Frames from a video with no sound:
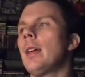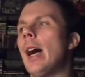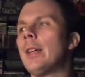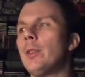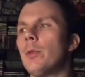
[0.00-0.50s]

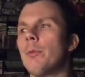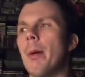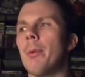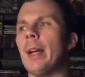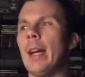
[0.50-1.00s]
I do
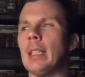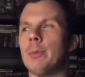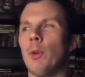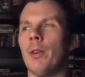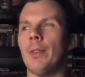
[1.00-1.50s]
remember it has
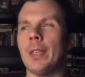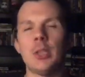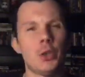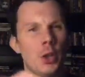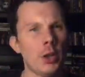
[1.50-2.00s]
more of like a
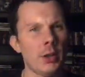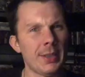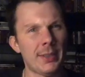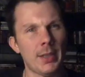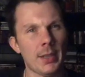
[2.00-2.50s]

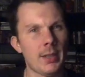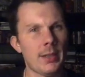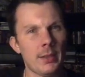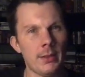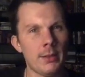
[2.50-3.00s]

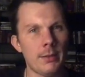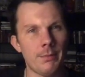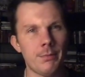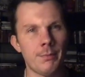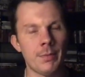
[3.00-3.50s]
journalistic
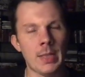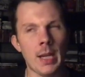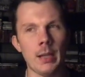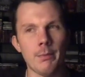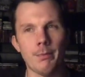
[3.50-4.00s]

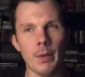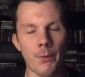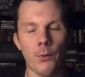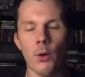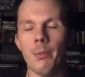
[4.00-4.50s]
type
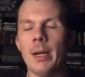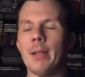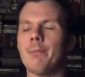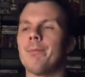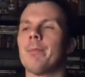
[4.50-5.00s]
format.